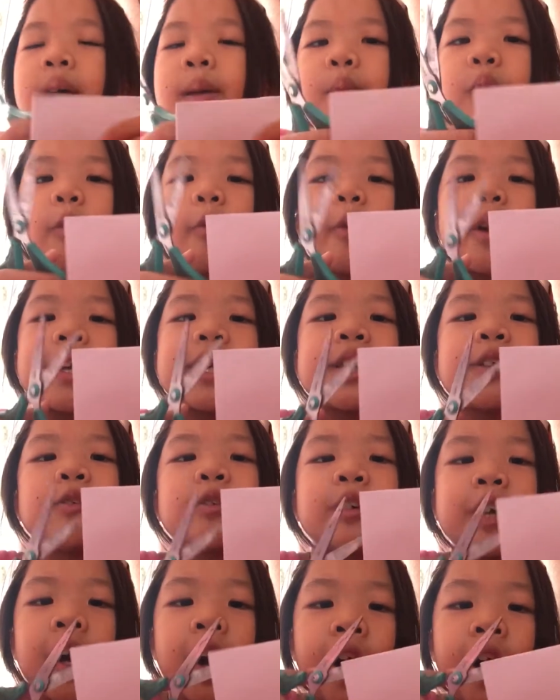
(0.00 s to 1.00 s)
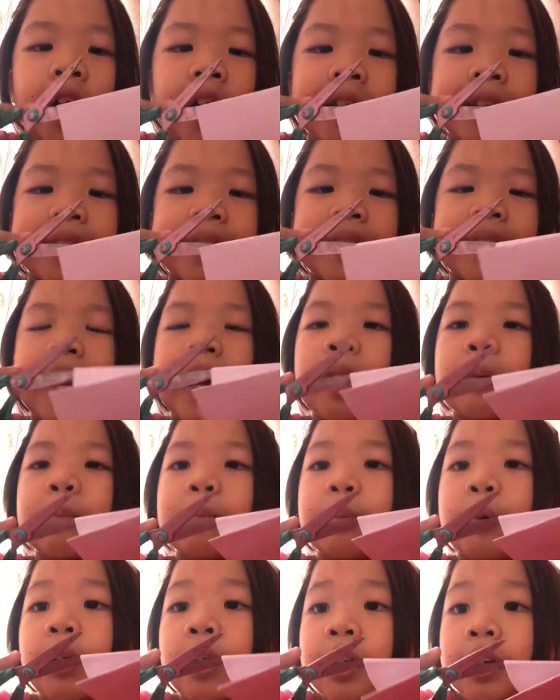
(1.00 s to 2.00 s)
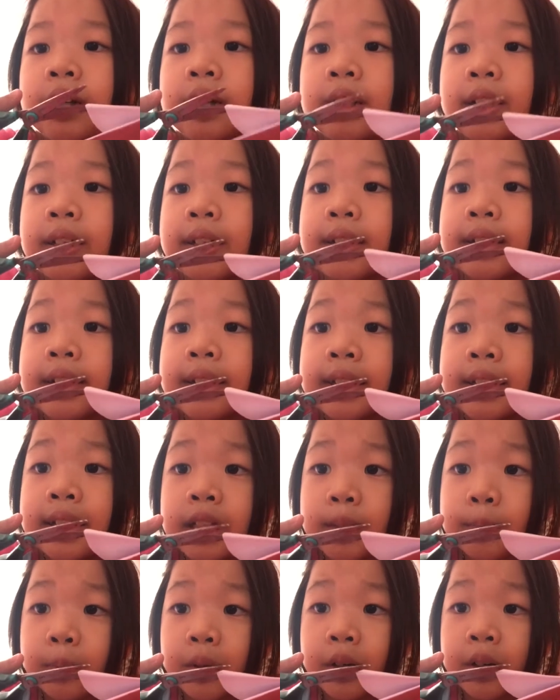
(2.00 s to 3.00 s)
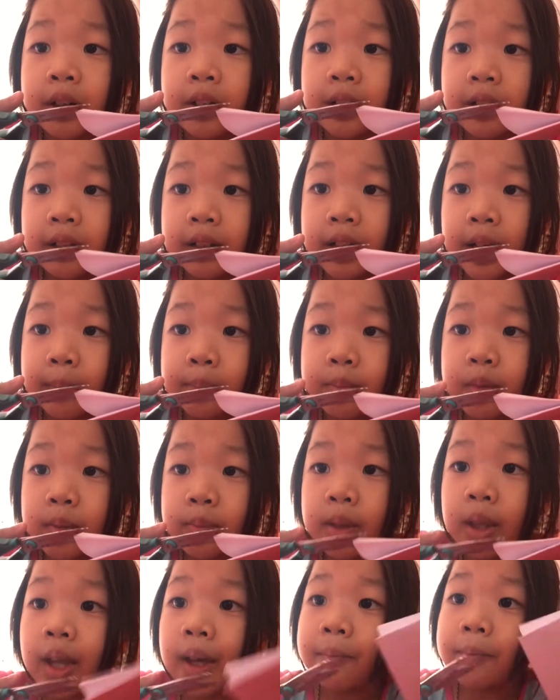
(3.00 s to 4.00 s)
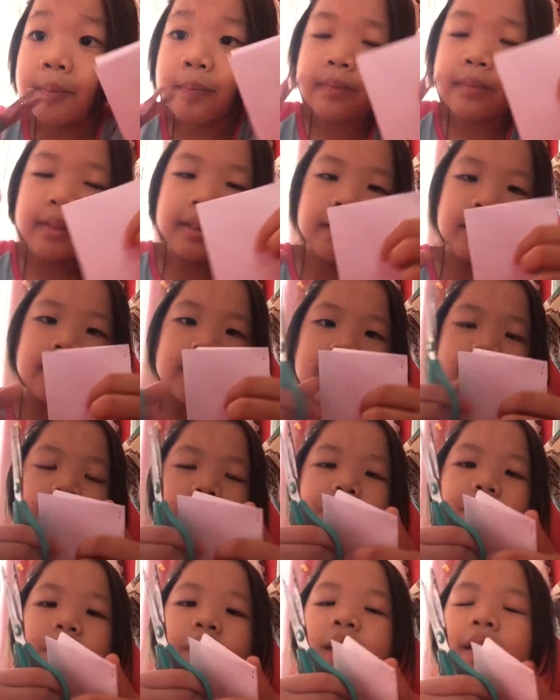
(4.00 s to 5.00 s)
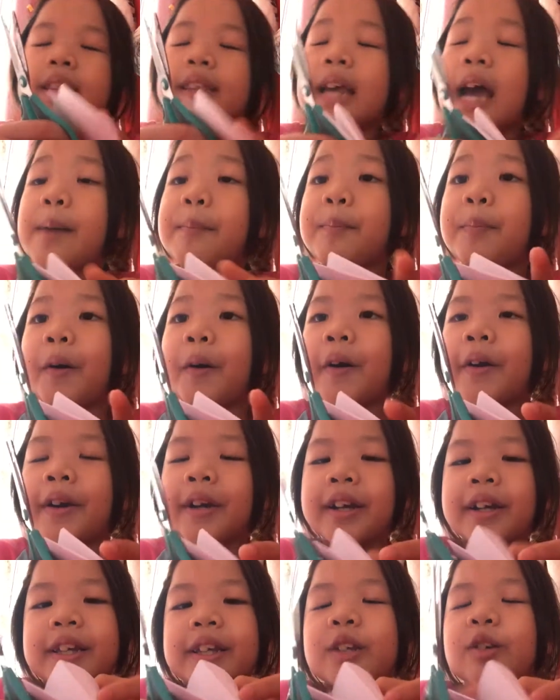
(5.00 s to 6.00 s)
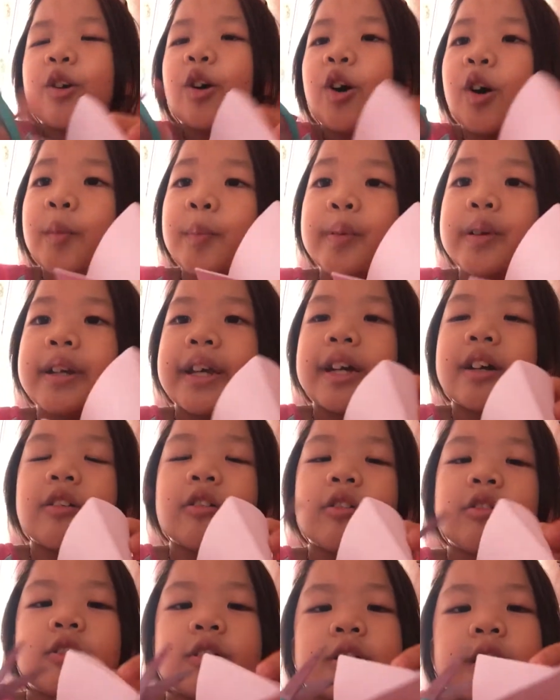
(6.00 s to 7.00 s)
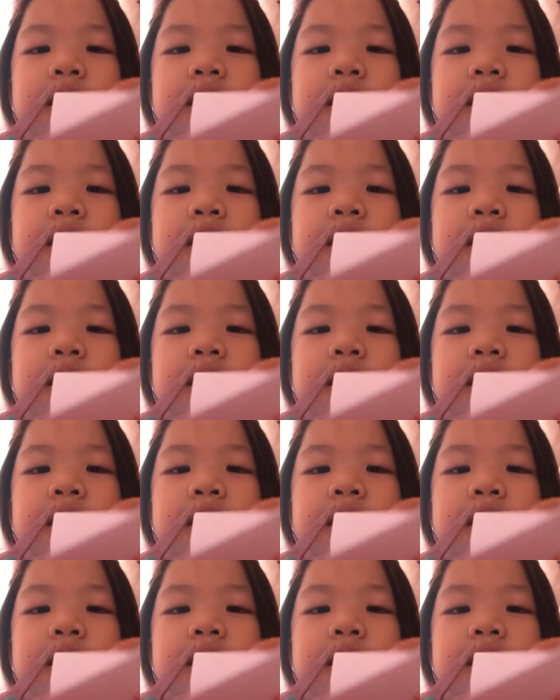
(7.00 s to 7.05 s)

But when you cut that part, this part, yum yum yum, you cut that part, you open it, it'll look